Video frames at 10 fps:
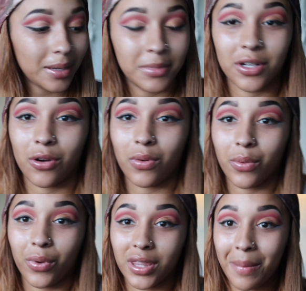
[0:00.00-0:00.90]
I'm gonna go
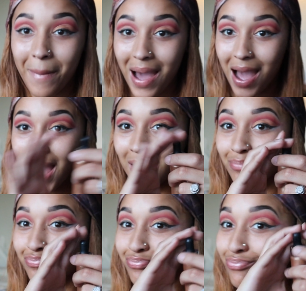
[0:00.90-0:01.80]
in with my
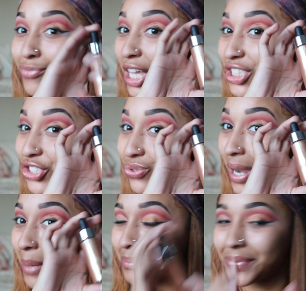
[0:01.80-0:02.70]

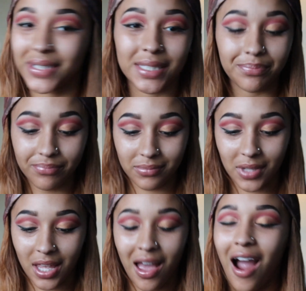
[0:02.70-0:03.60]
drops.
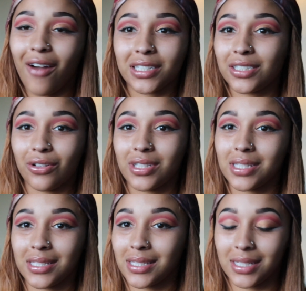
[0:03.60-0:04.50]
I already know
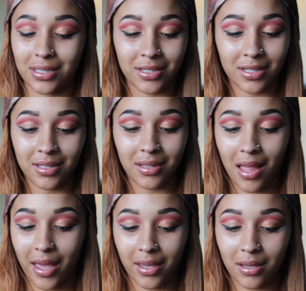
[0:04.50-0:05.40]
this is legit,
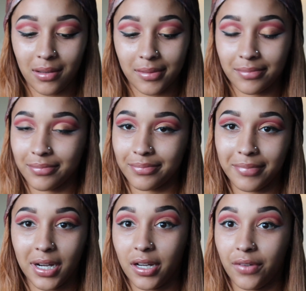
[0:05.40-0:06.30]
like
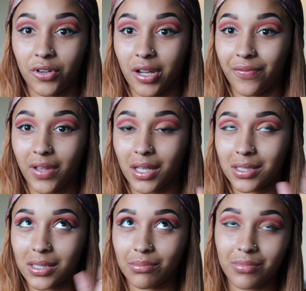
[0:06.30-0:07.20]
my Cover
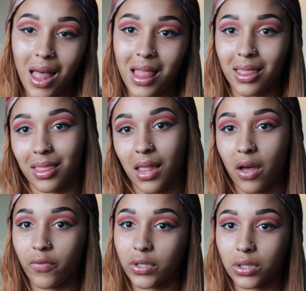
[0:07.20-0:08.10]
FX,
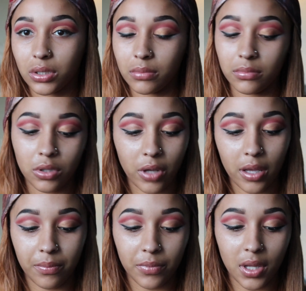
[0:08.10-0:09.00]
love them.
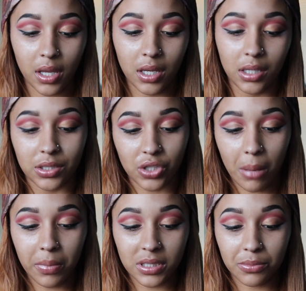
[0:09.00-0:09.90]
Okay, so
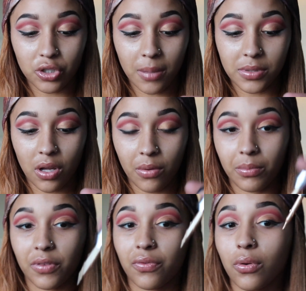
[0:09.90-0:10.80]
I'm gonna put some drops on
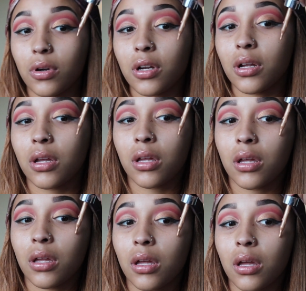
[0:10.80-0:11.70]
before
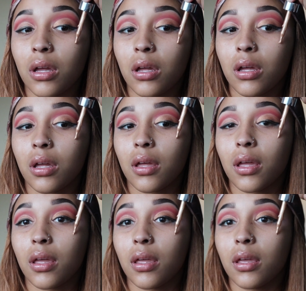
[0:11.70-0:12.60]

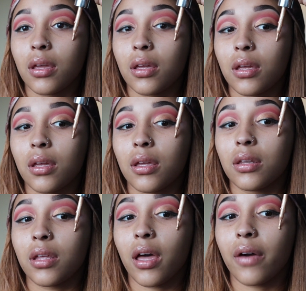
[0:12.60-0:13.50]

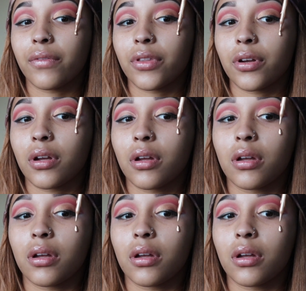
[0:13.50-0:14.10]
and after.